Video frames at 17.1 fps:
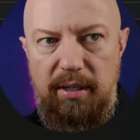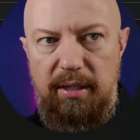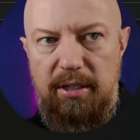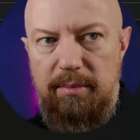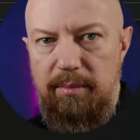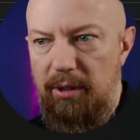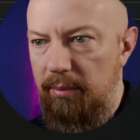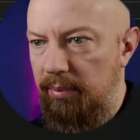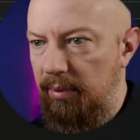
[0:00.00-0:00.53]
That's a
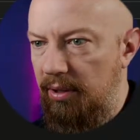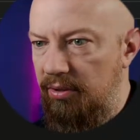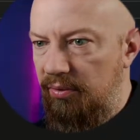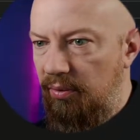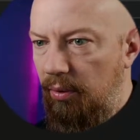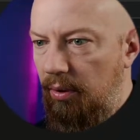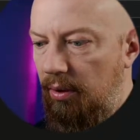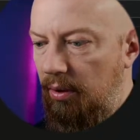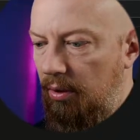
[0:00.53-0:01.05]
better place
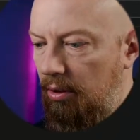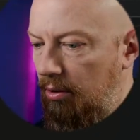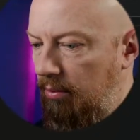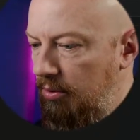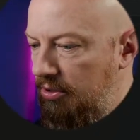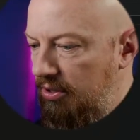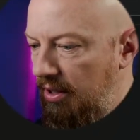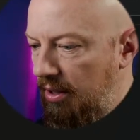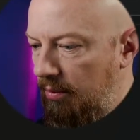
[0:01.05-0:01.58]
for it.
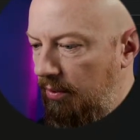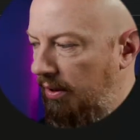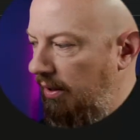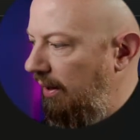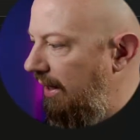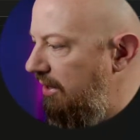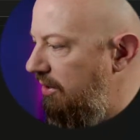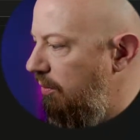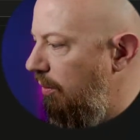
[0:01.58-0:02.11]
Almost done with the
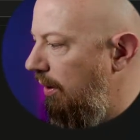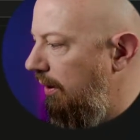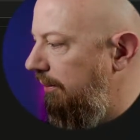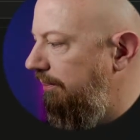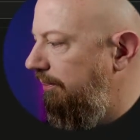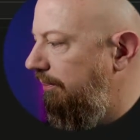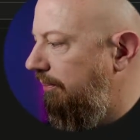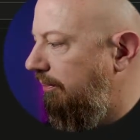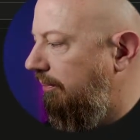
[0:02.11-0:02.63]
last one.